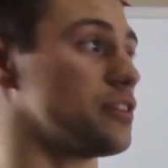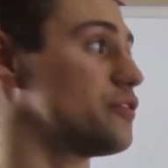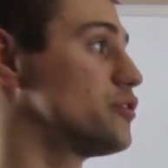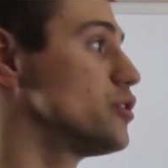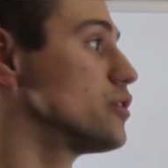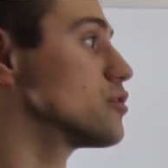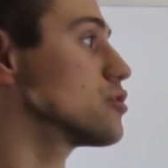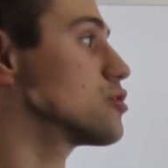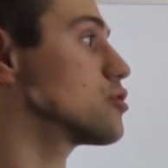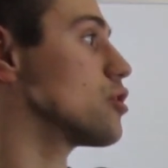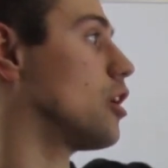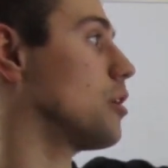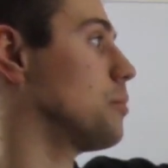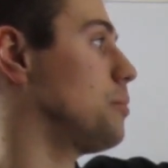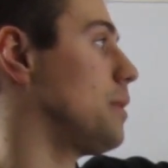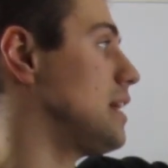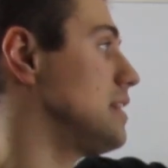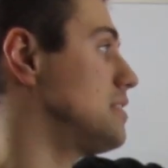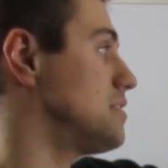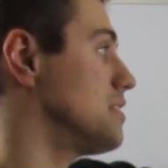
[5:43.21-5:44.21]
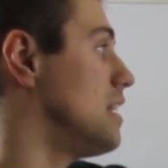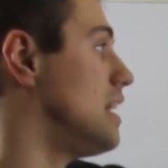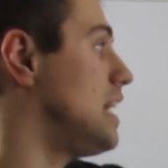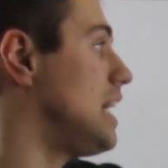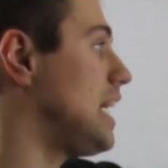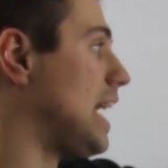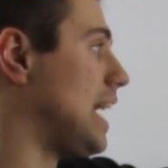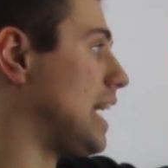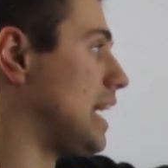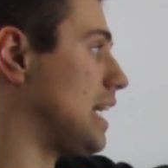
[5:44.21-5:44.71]
If you have a strong base
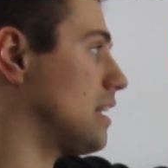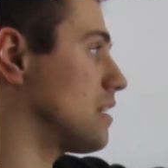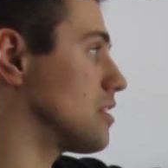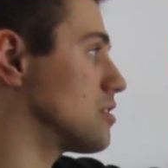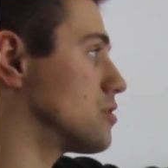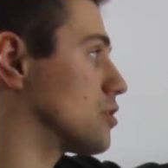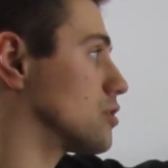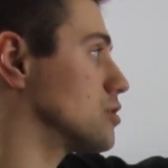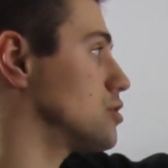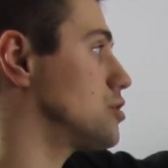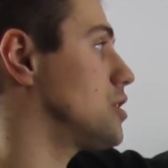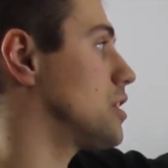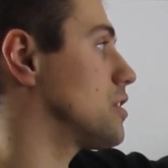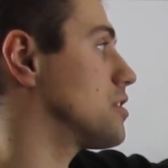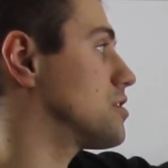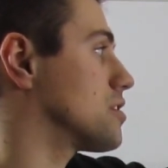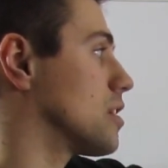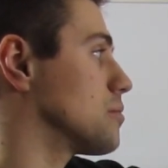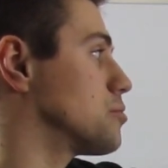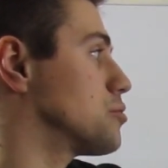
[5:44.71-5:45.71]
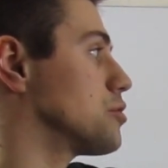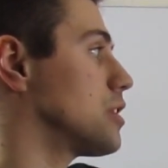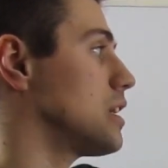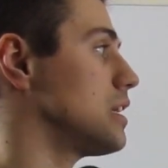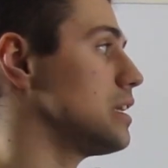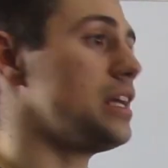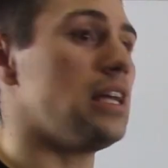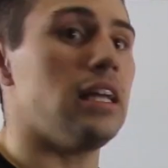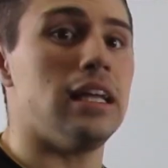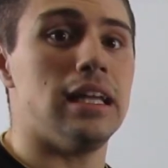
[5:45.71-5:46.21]
and a tertiary
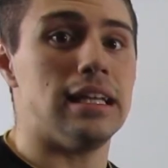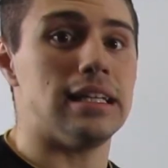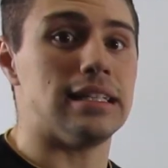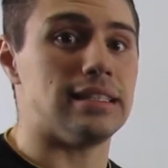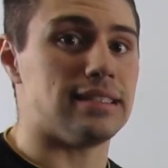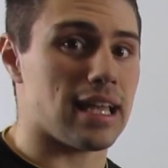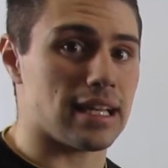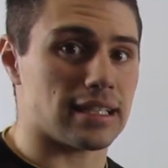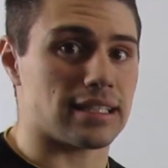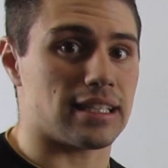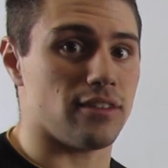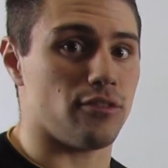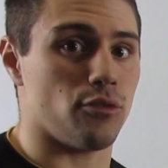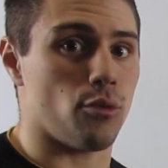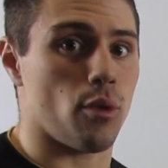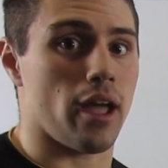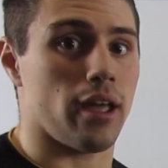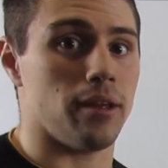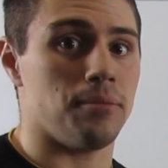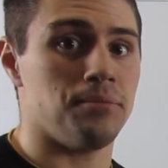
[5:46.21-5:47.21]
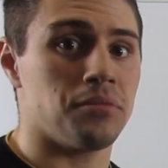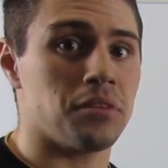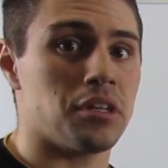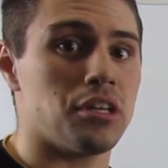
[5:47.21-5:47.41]
substrate, dead giveaway.